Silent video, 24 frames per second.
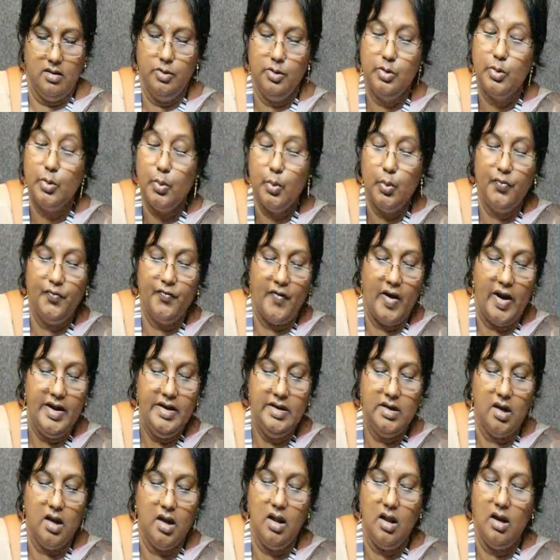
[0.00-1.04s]
to
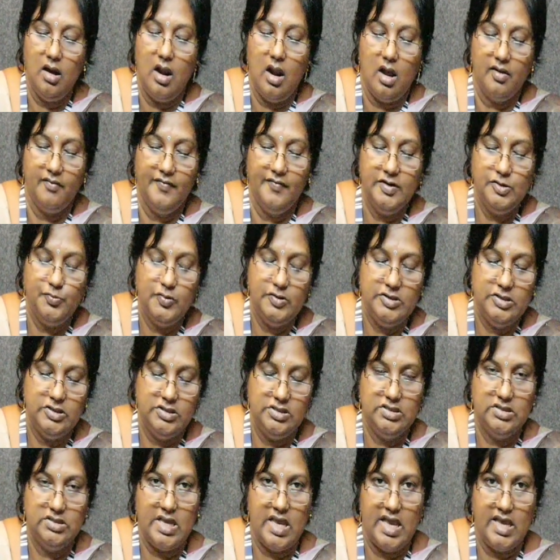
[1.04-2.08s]
find a language which it
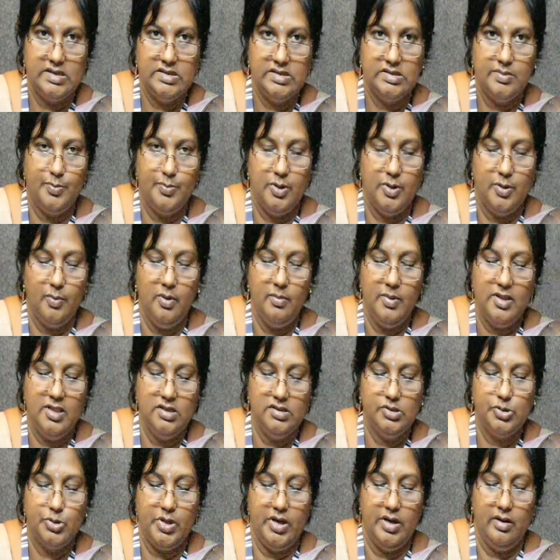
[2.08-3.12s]
is acceptable with the
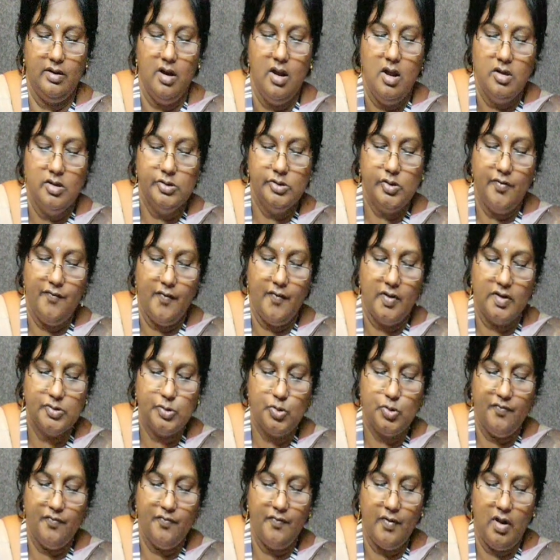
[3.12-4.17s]
string. So
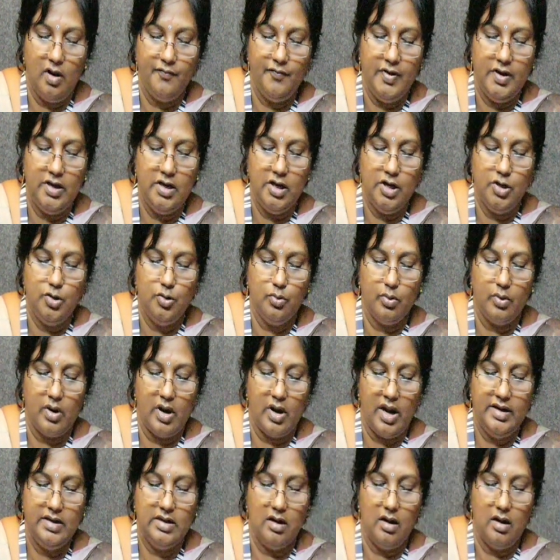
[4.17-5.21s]
first of all, we need to
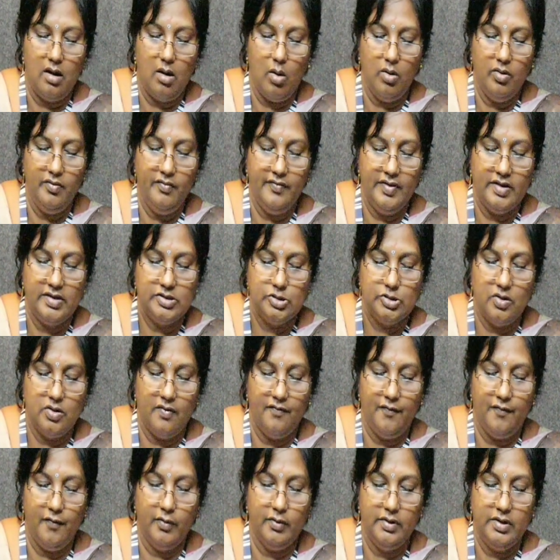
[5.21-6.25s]
write the language
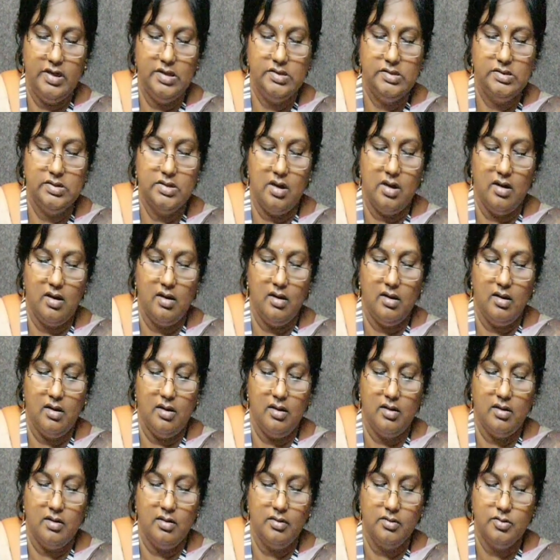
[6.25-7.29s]
for this.
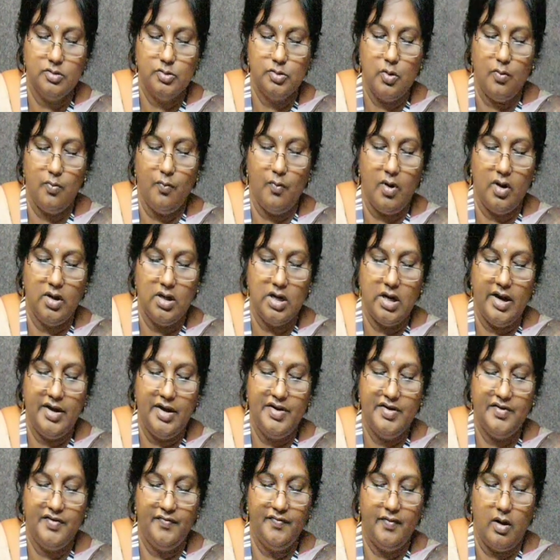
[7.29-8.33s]
So what
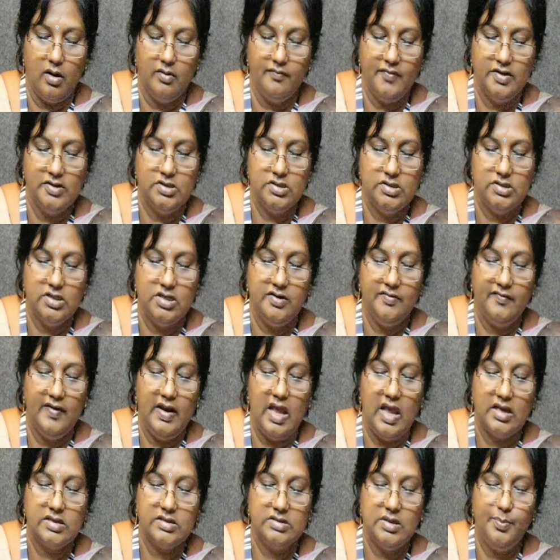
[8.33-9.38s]
kind of languages it will
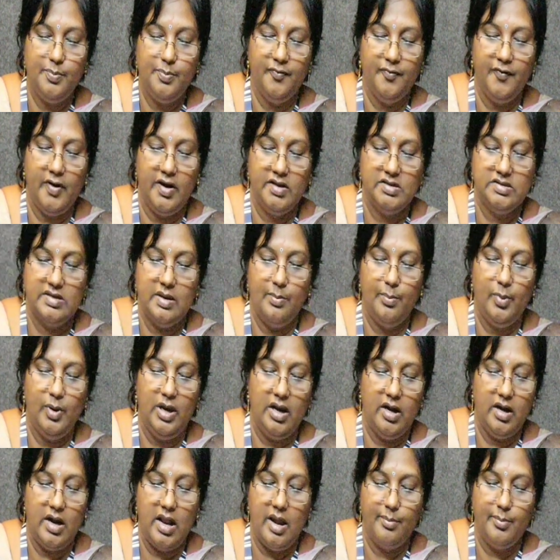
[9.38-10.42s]
accept? For example,
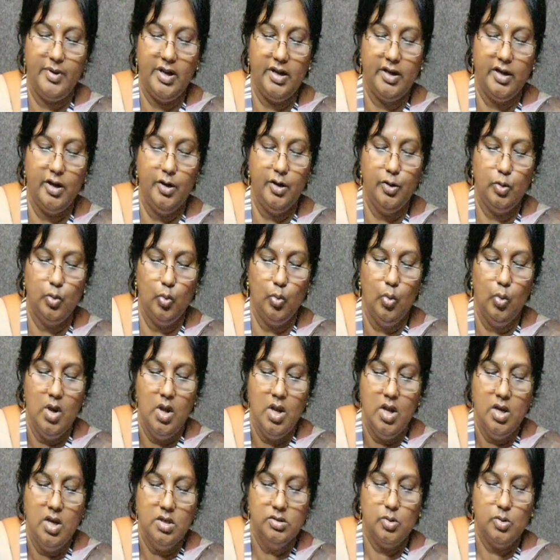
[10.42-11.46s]
n I am taking 2.
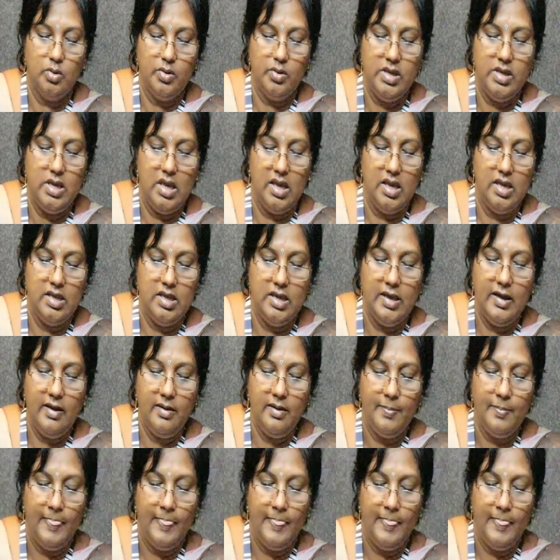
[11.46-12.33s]
So AA,